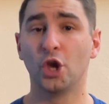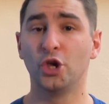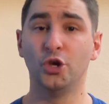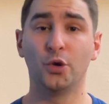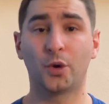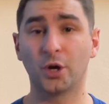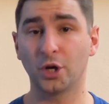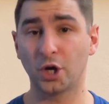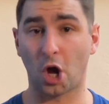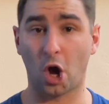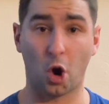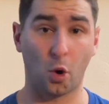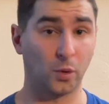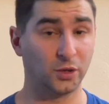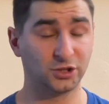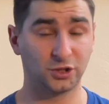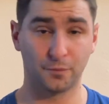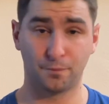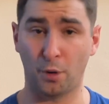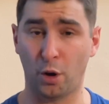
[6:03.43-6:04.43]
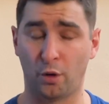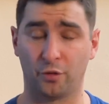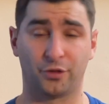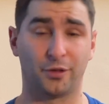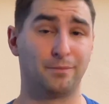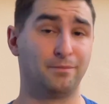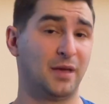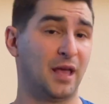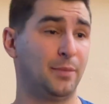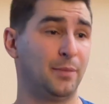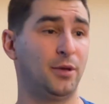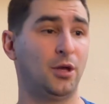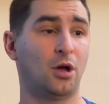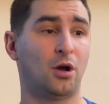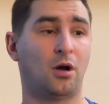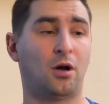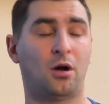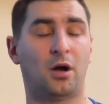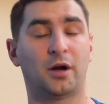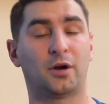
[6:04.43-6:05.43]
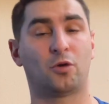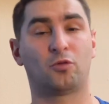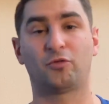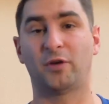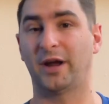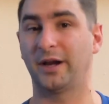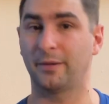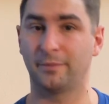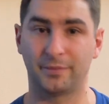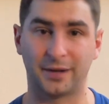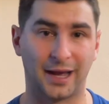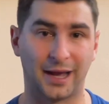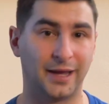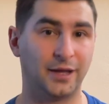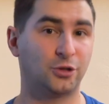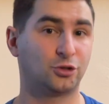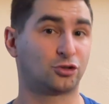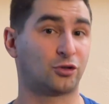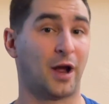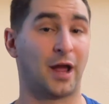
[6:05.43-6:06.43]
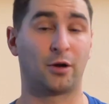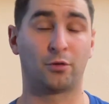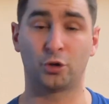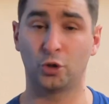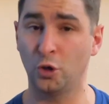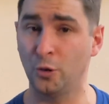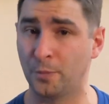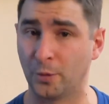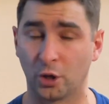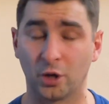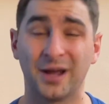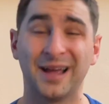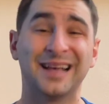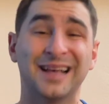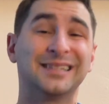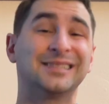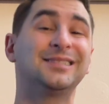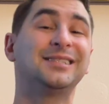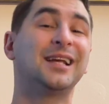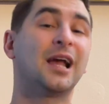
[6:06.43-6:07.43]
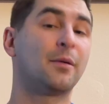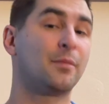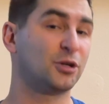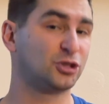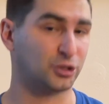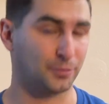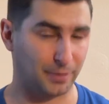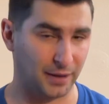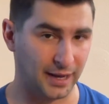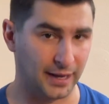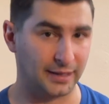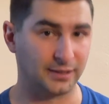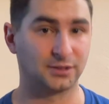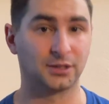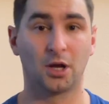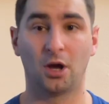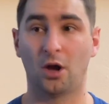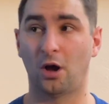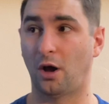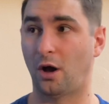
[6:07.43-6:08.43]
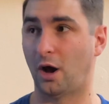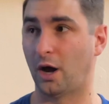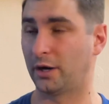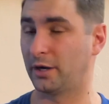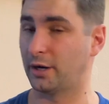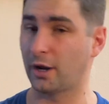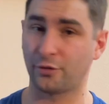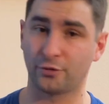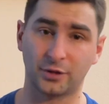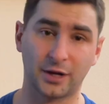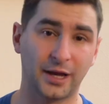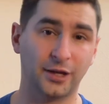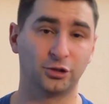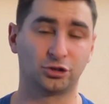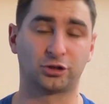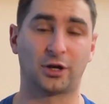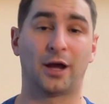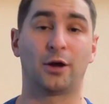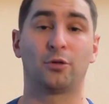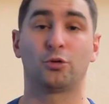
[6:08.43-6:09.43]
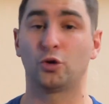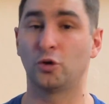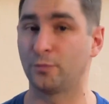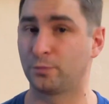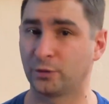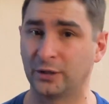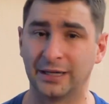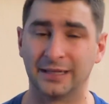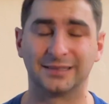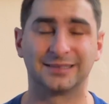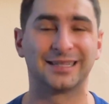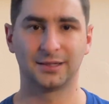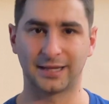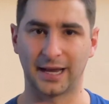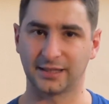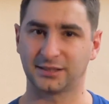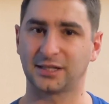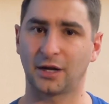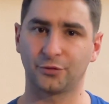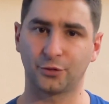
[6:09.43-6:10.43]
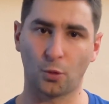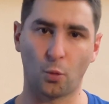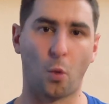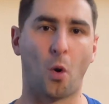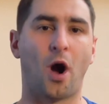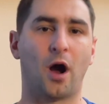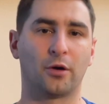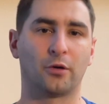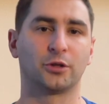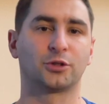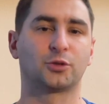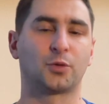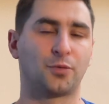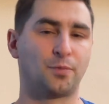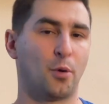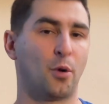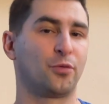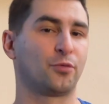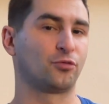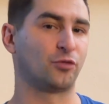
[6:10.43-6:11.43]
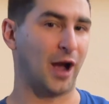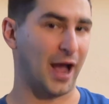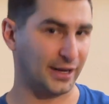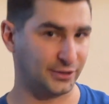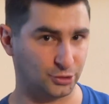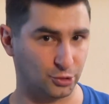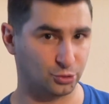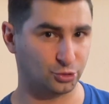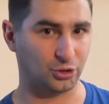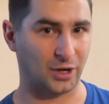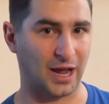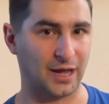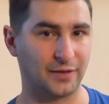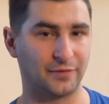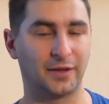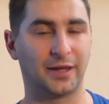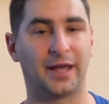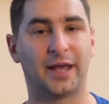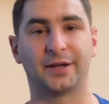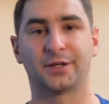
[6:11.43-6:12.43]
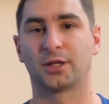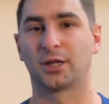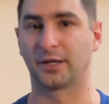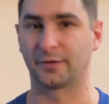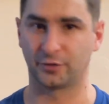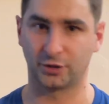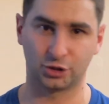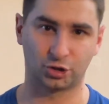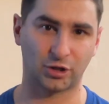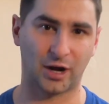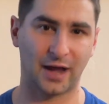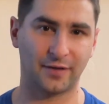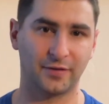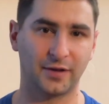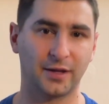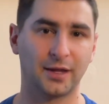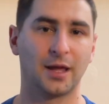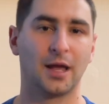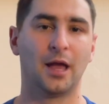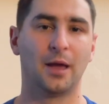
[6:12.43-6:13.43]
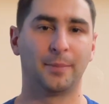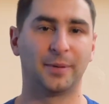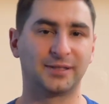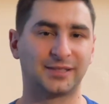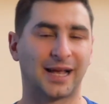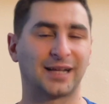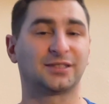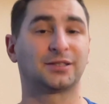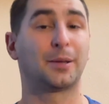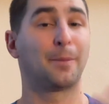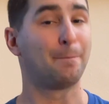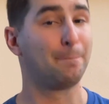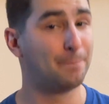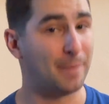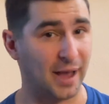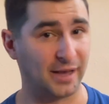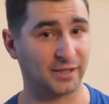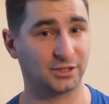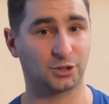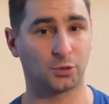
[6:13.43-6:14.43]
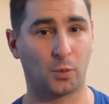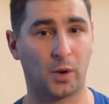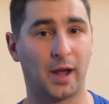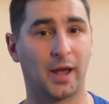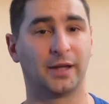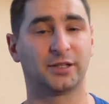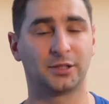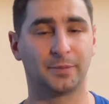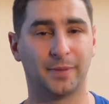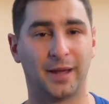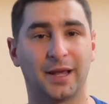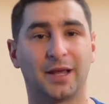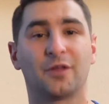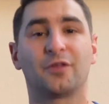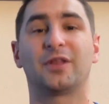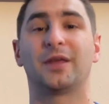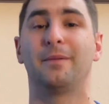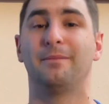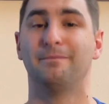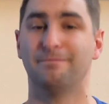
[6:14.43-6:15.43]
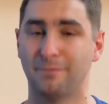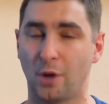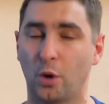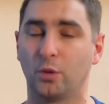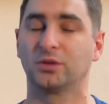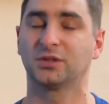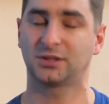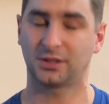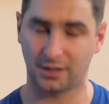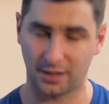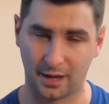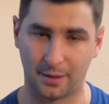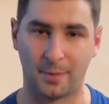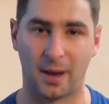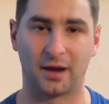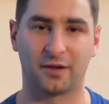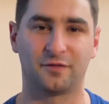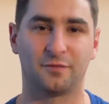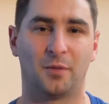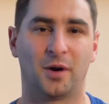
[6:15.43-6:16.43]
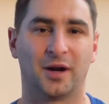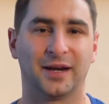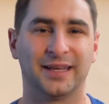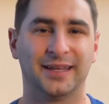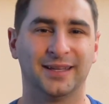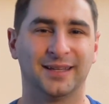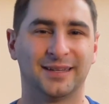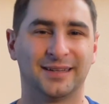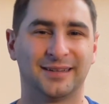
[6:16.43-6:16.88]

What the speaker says: you can always do both. Maybe on a random night, try out Uber, see how much it pays. On another night, try out Uber Eats. Test out the waters with both rideshare driving and delivery driving because that's the best way to make the most amount of money.